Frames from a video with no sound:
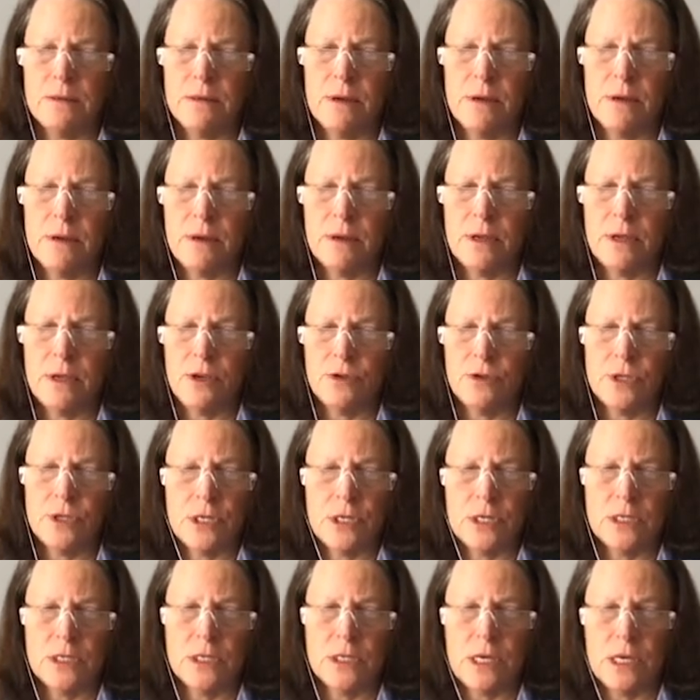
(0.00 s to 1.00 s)
used
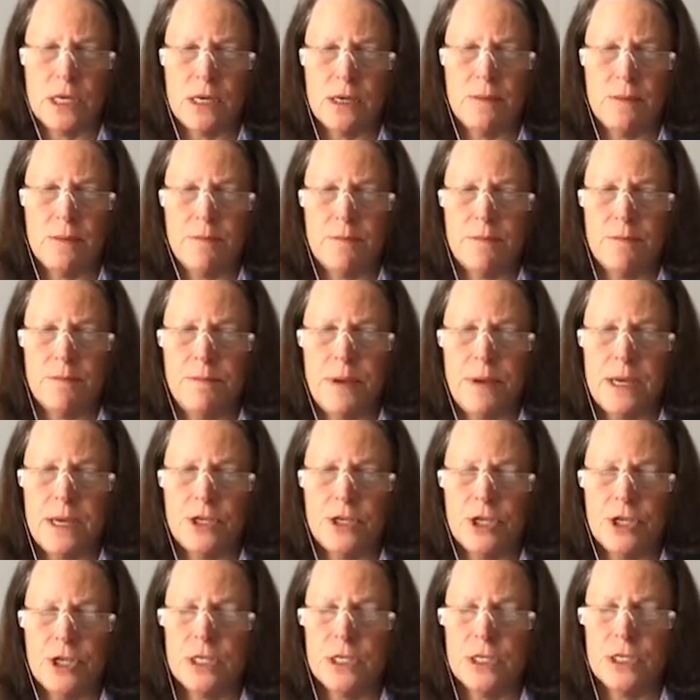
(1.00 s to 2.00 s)
to see
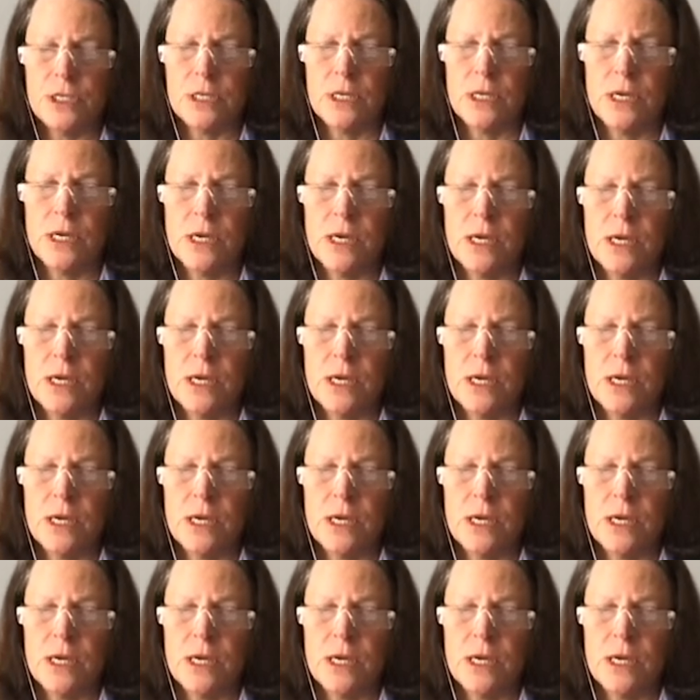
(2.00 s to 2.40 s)
patients